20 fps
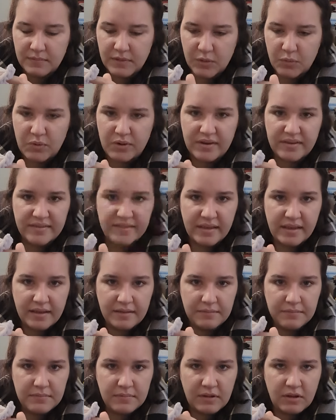what is
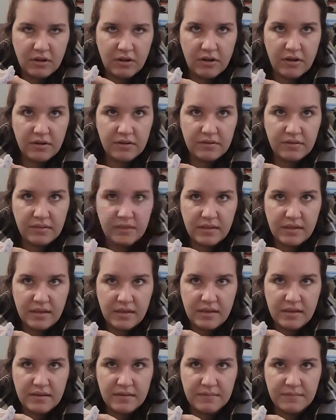that called,
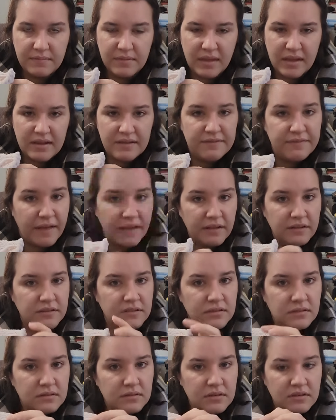the like
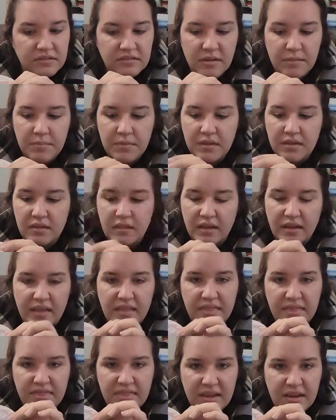felt or something, like a
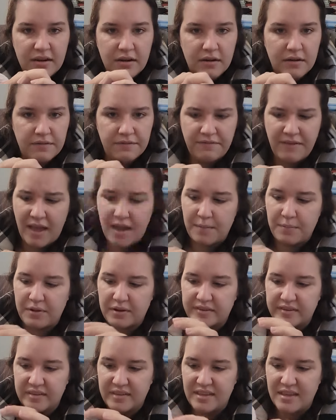thicker
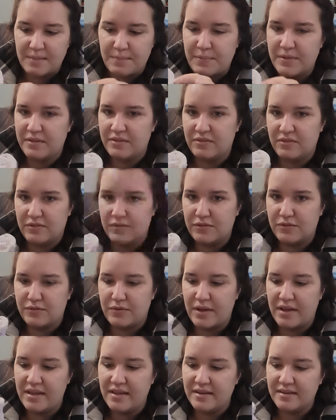fabric to keep it
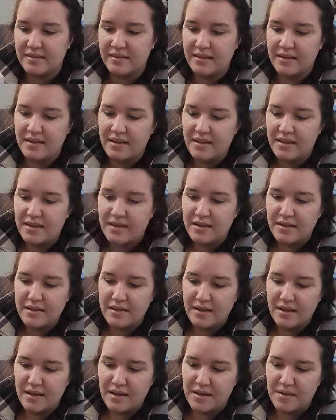straight.
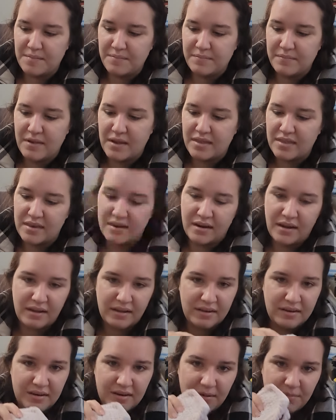And then I
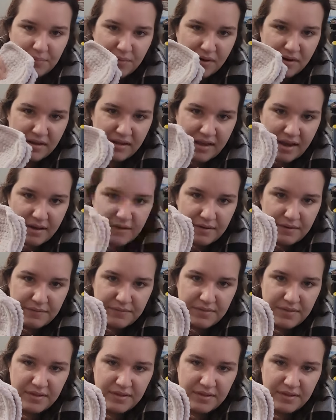ended up running out of